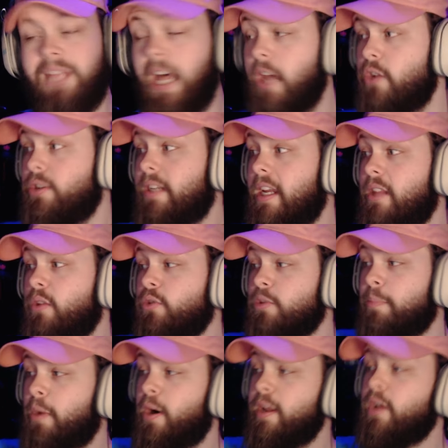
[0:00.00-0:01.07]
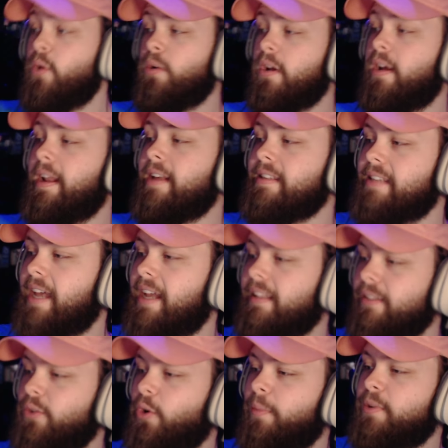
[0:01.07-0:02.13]
I understand that there's a party going on outside in
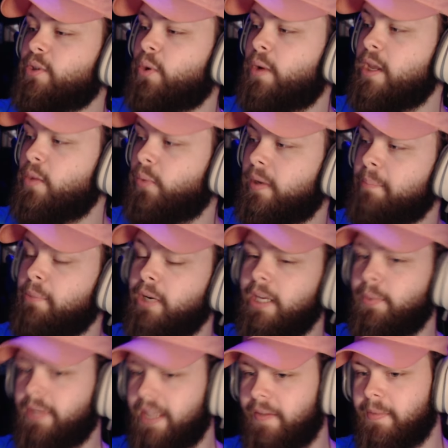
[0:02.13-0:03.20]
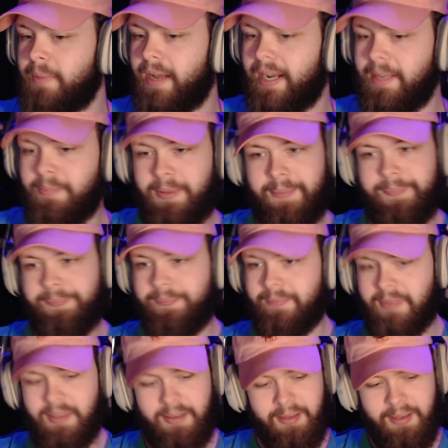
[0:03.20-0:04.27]
the dormitory. You want to boogie with everybody, but
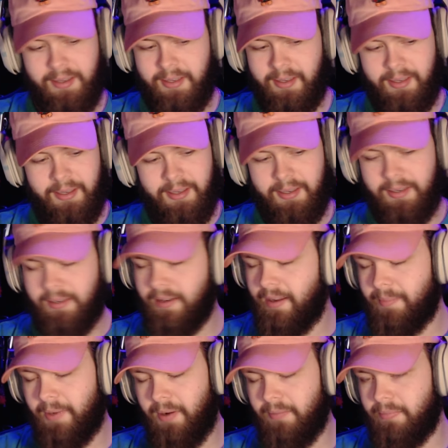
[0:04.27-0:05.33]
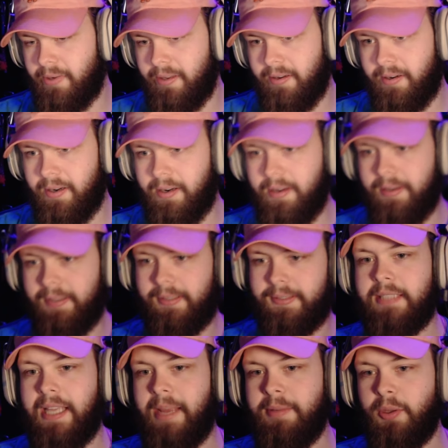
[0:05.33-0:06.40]
come on, brother.
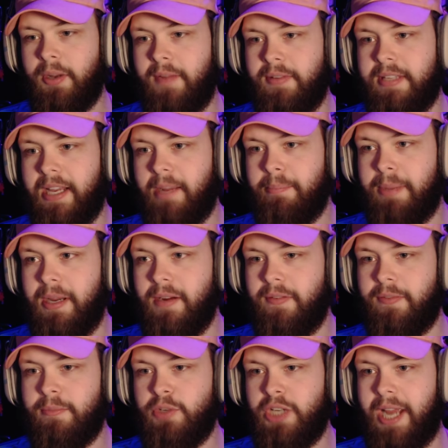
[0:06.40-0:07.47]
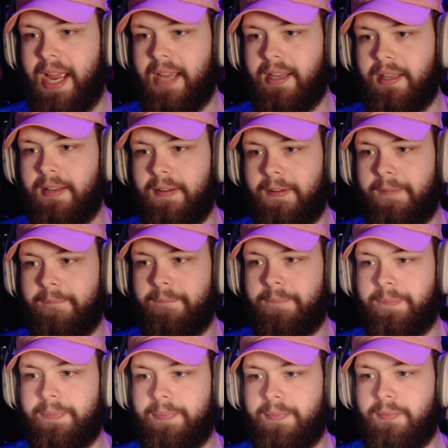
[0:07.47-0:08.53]
Sam, don't ever take a beer from Jack.
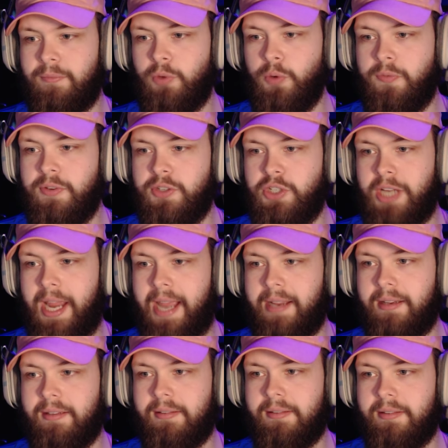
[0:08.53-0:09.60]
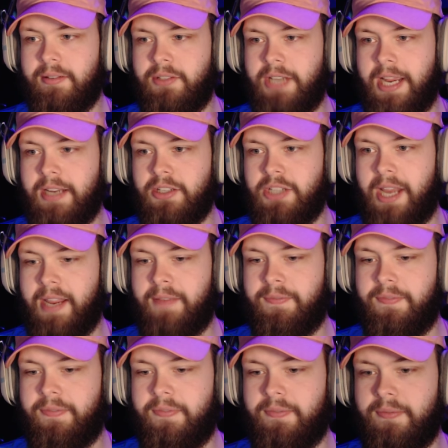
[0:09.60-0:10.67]
Rufus Jack. Jack
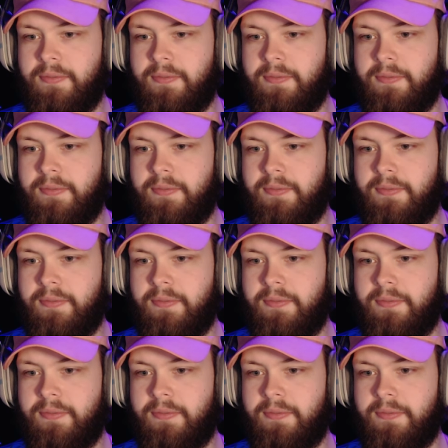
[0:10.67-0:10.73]
if...